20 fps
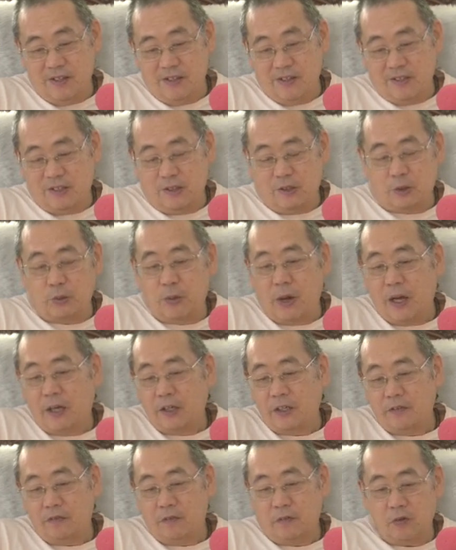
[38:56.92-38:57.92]
So it's
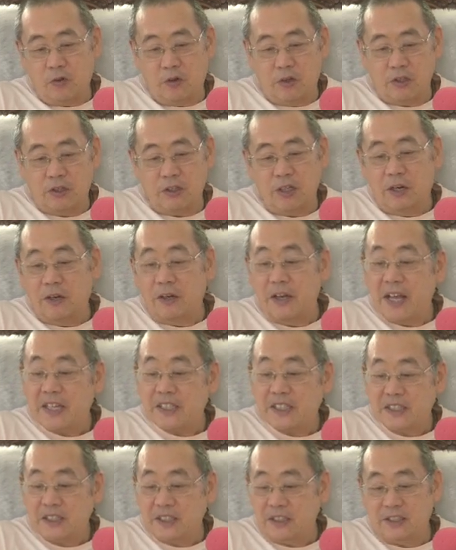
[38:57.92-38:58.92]
relative, of course. They're
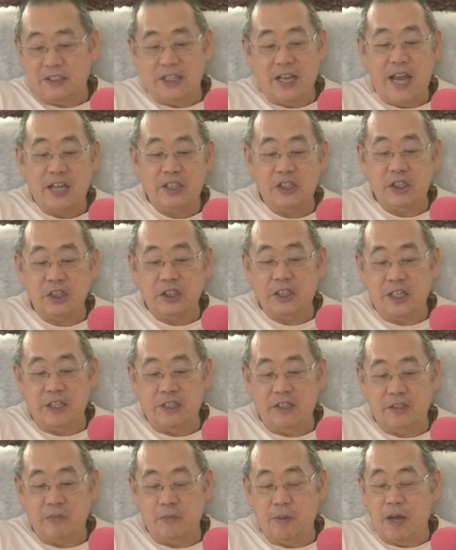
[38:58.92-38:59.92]
less
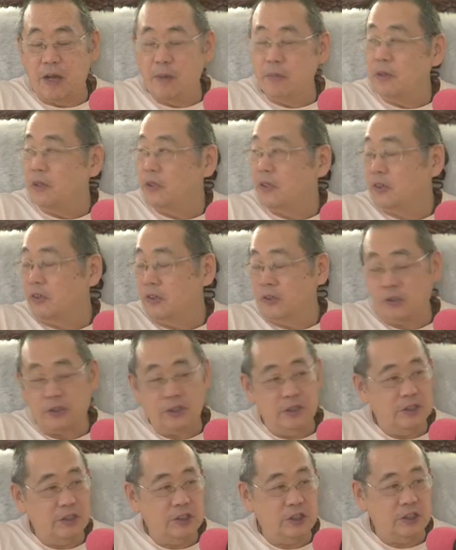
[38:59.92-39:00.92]
agitated by material
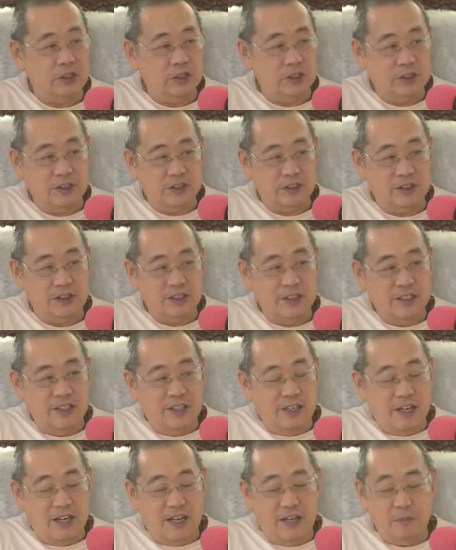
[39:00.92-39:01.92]
conditions
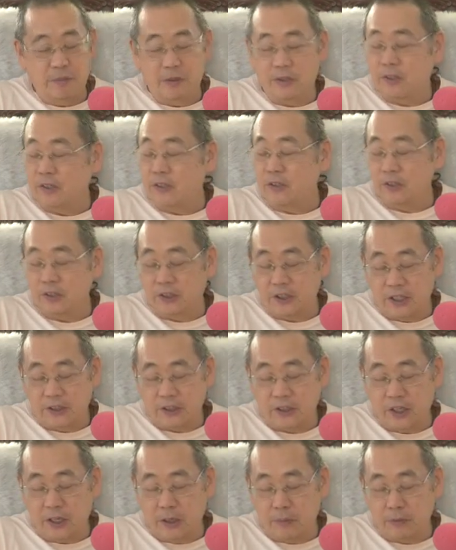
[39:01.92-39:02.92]
and material
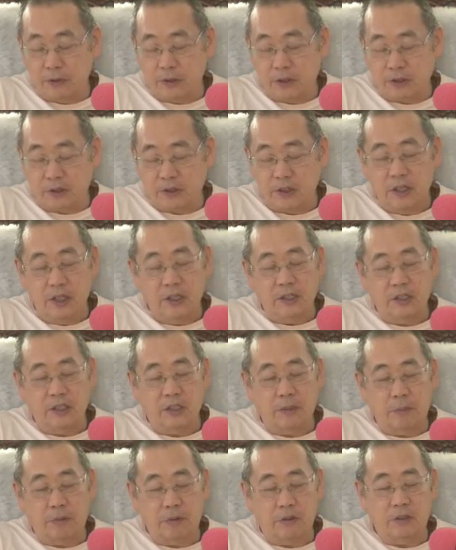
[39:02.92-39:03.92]
sense objects than
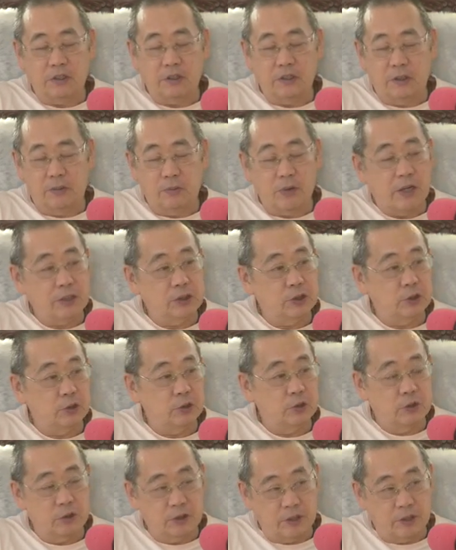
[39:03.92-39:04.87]
the person in Rajagun or